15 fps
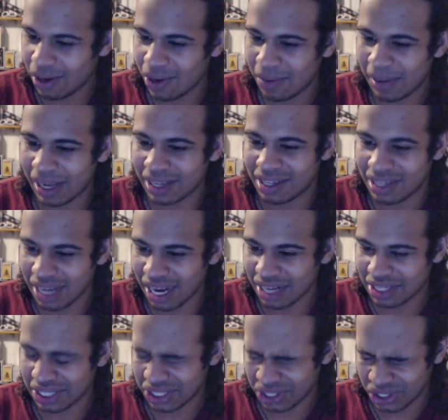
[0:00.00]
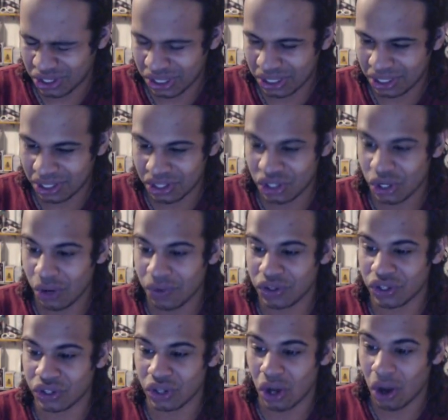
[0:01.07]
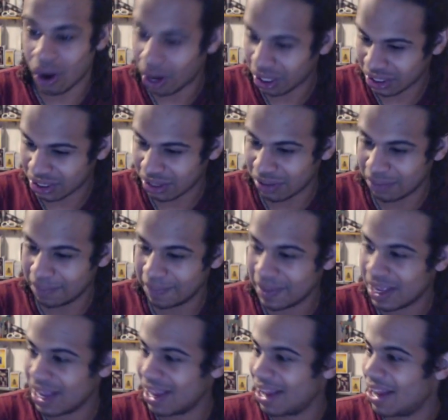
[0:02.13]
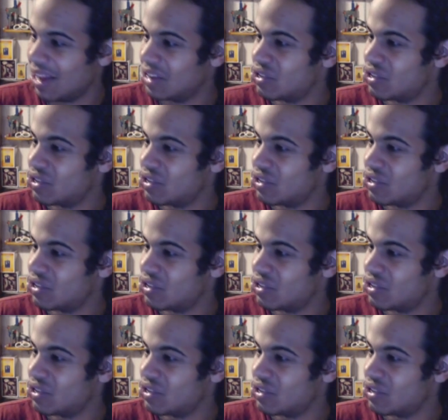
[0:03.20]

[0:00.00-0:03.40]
oh my gosh, this show is just awesome.